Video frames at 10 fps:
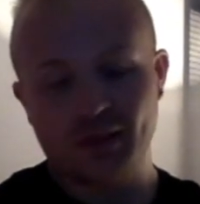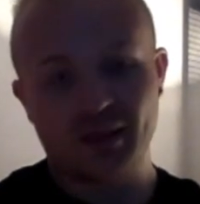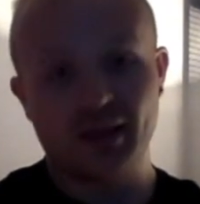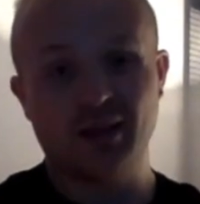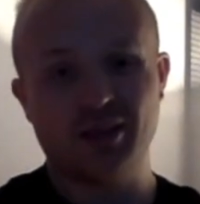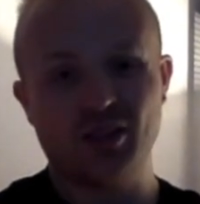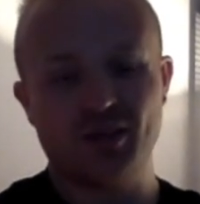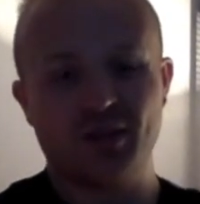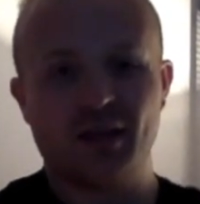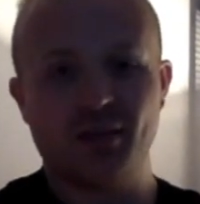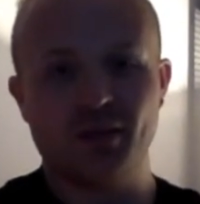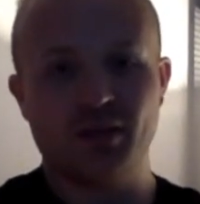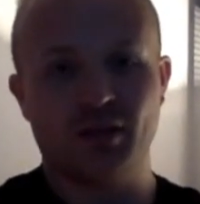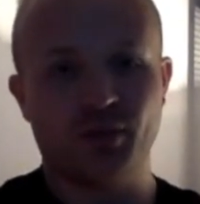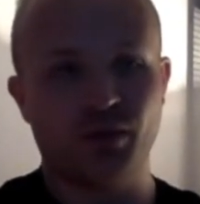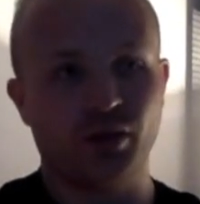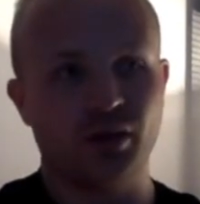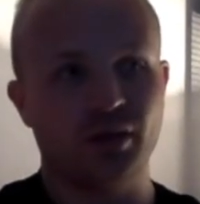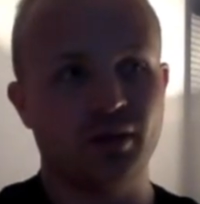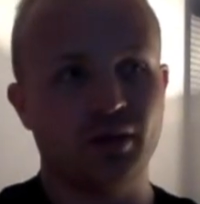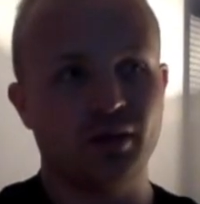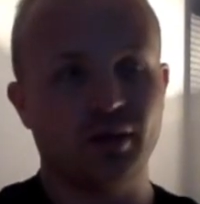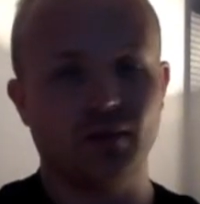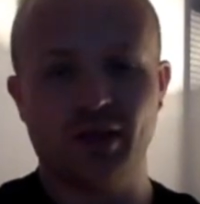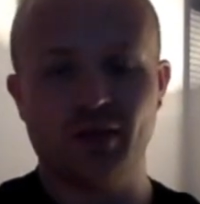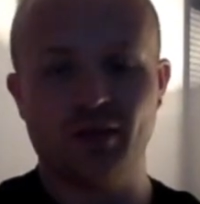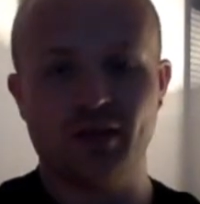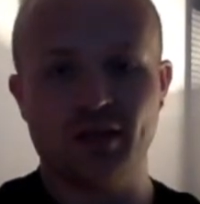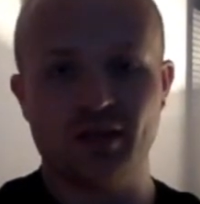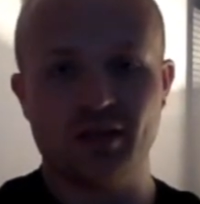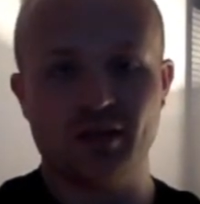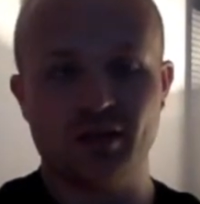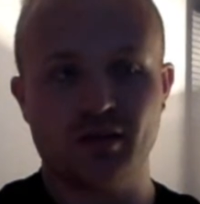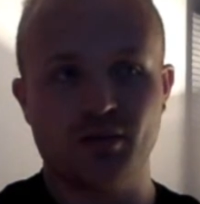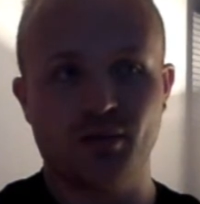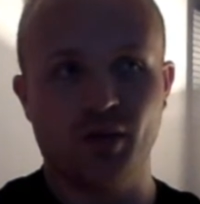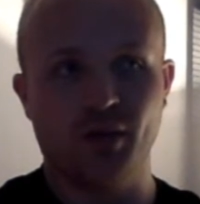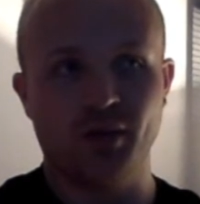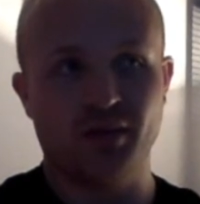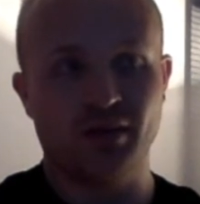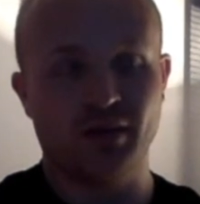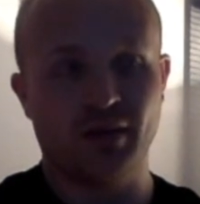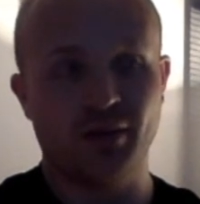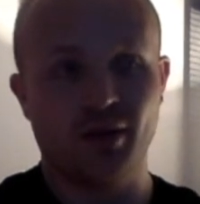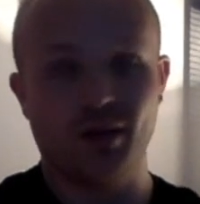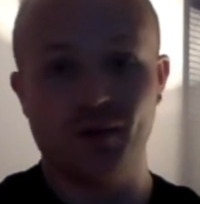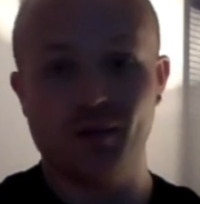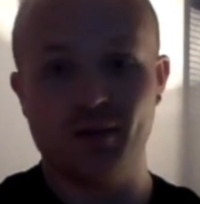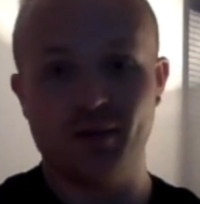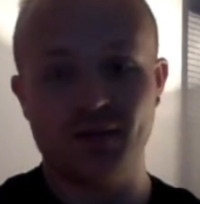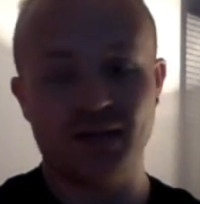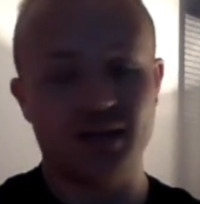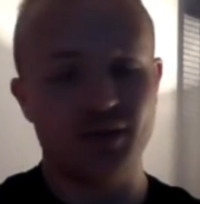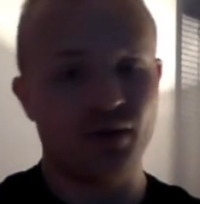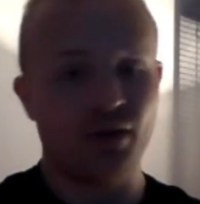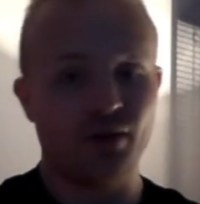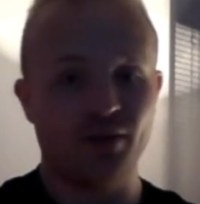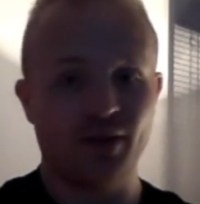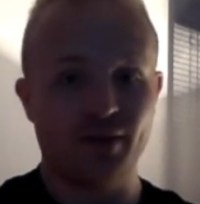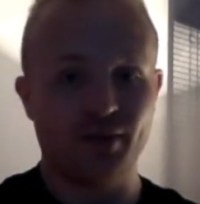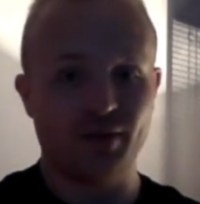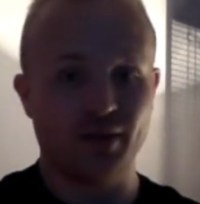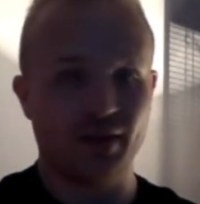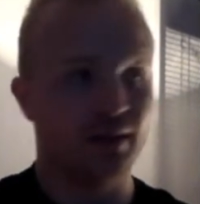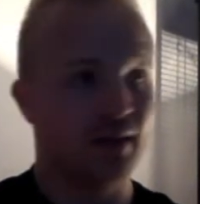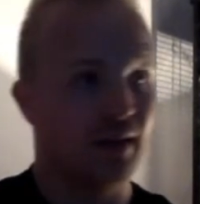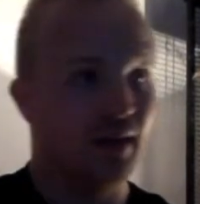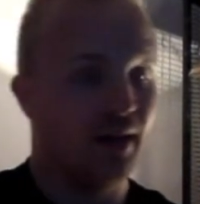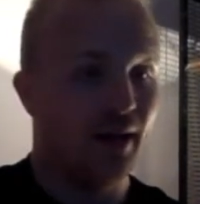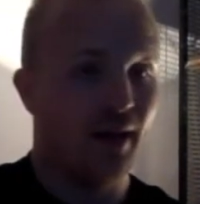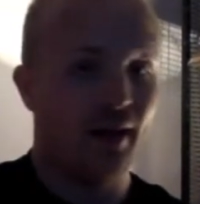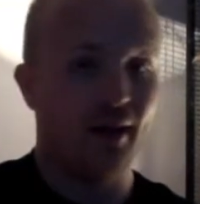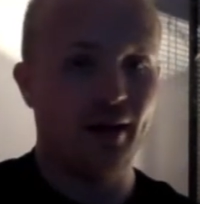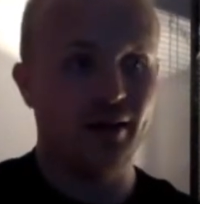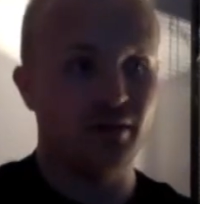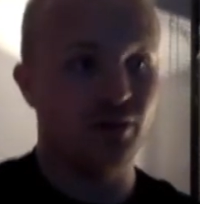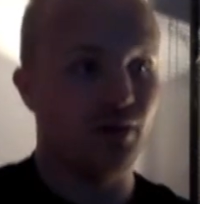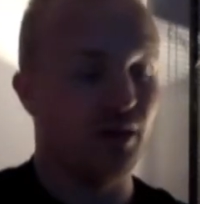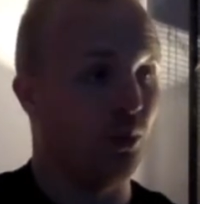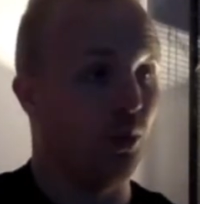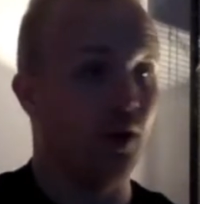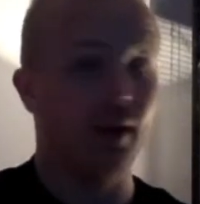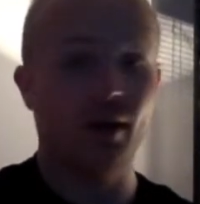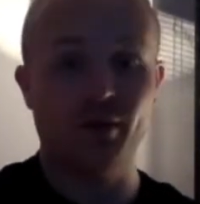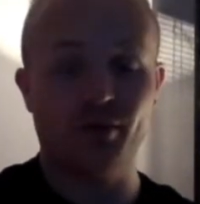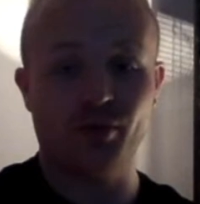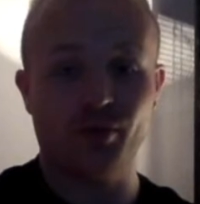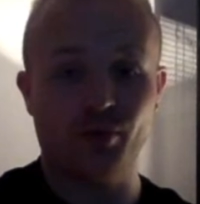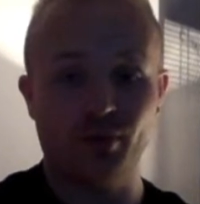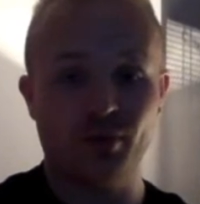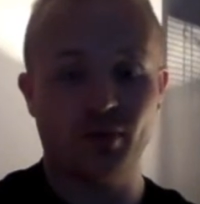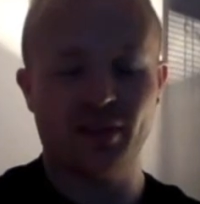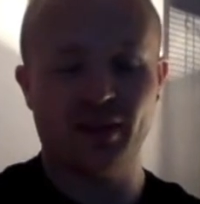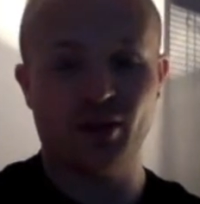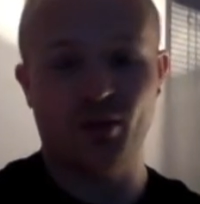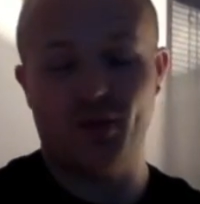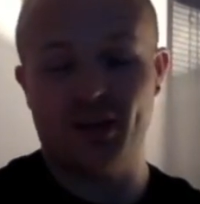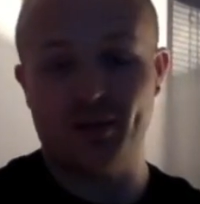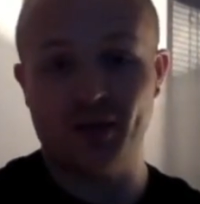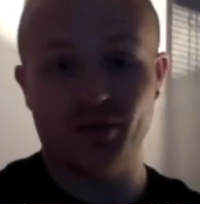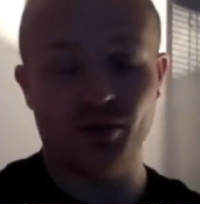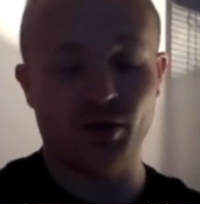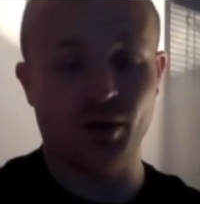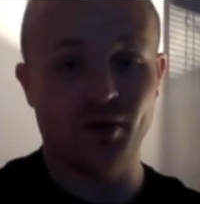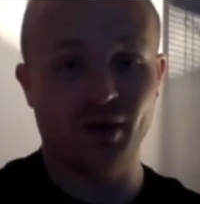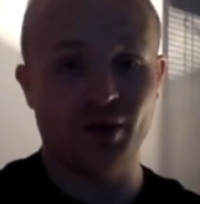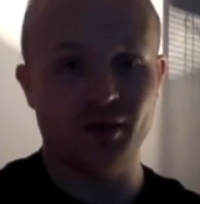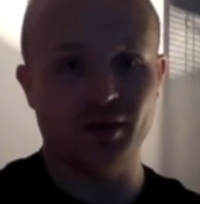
just keep yourself productive and give your days some purpose. And I'm an early bird. I've been getting up at 5:30 every day and doing a little workout in my front room, then going back to bed for a couple of hours. And